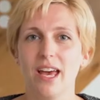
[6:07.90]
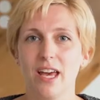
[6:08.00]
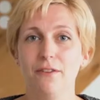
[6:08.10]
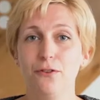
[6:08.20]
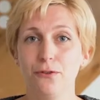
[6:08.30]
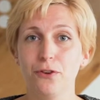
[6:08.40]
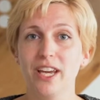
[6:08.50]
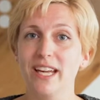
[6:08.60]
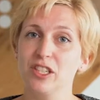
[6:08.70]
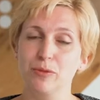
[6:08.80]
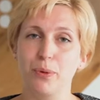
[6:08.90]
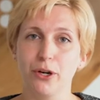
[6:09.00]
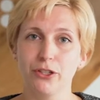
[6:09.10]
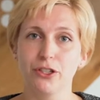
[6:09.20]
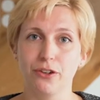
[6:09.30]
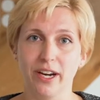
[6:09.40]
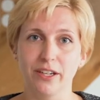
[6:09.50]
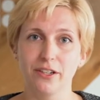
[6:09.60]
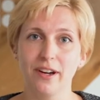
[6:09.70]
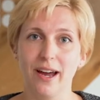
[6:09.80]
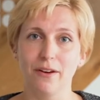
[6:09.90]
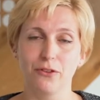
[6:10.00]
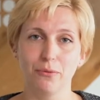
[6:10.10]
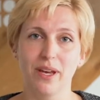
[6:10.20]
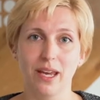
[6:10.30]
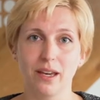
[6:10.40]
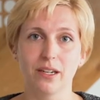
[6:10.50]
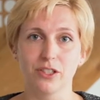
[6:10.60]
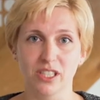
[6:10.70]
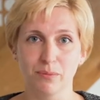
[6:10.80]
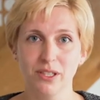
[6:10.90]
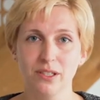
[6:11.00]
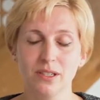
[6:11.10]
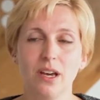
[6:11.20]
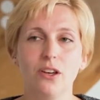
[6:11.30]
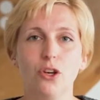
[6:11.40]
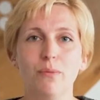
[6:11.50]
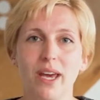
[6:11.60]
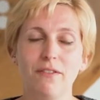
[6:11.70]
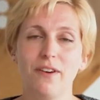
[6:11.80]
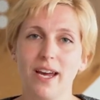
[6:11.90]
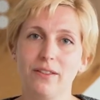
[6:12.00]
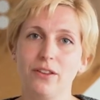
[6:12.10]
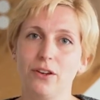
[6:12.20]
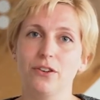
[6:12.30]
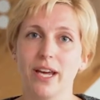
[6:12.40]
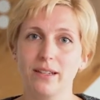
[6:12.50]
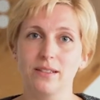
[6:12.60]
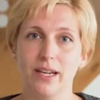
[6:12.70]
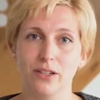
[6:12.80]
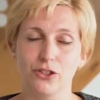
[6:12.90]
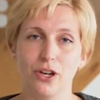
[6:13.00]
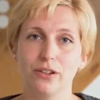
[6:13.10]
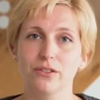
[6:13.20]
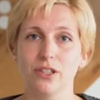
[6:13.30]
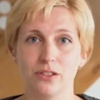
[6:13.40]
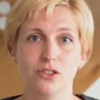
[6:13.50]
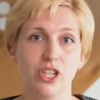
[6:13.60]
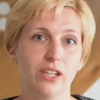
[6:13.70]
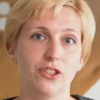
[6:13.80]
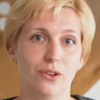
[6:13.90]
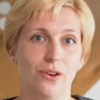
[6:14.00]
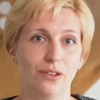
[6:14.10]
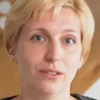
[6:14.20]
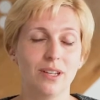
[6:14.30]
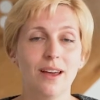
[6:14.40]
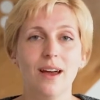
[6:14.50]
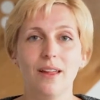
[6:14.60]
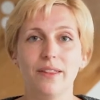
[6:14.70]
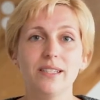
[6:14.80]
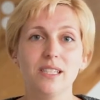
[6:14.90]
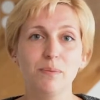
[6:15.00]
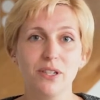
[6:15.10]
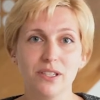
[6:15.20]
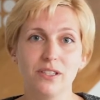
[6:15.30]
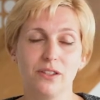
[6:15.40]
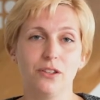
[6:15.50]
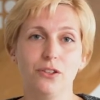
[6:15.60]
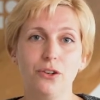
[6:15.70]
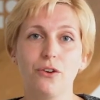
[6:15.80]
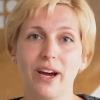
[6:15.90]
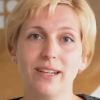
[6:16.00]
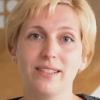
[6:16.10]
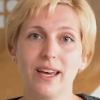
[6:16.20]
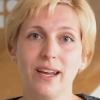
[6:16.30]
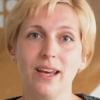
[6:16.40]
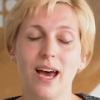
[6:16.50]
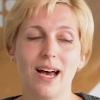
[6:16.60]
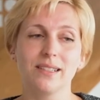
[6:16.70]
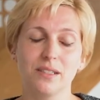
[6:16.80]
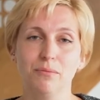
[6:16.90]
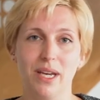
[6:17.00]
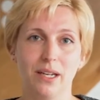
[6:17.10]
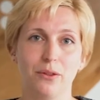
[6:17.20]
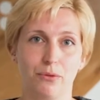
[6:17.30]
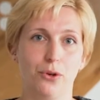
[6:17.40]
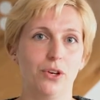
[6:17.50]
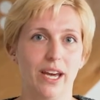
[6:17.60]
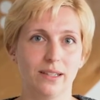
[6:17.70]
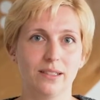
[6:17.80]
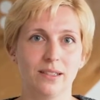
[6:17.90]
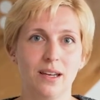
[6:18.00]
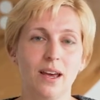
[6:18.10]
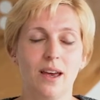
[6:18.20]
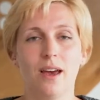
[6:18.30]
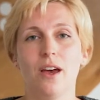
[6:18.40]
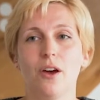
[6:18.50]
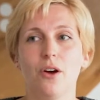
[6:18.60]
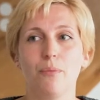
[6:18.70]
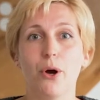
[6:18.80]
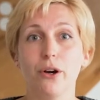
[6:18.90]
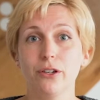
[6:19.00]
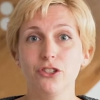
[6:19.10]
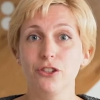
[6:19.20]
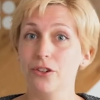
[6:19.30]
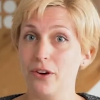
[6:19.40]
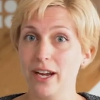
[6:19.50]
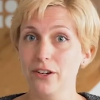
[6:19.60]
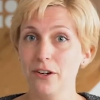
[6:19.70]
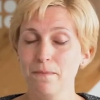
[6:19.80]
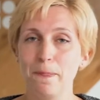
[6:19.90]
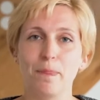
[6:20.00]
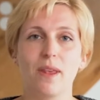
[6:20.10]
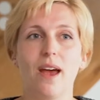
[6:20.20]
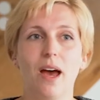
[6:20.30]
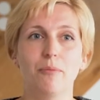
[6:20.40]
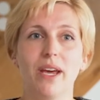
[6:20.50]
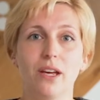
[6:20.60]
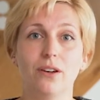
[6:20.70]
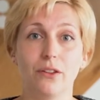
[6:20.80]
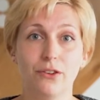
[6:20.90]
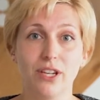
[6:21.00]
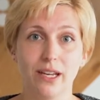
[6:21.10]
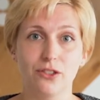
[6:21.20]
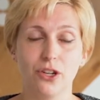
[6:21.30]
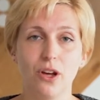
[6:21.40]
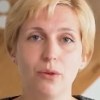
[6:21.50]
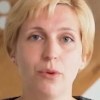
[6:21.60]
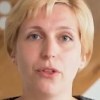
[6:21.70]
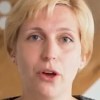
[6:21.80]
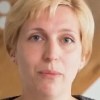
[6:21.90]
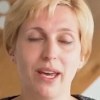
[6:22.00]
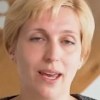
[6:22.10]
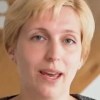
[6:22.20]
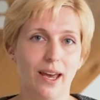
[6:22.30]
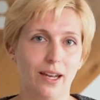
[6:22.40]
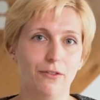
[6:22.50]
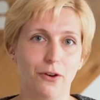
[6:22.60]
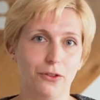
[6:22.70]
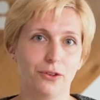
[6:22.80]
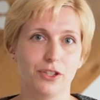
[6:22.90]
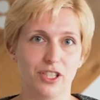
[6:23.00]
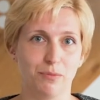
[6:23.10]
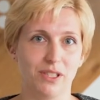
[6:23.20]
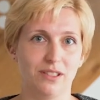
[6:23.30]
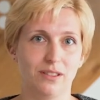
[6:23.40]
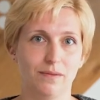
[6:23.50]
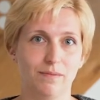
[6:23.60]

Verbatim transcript: If you forget to purge your grinder after making an adjustment, you may find that your next test shot doesn't change at all. This is because the new grind setting hasn't made it through yet. Purge your grinder and make another test shot without making any further adjustments.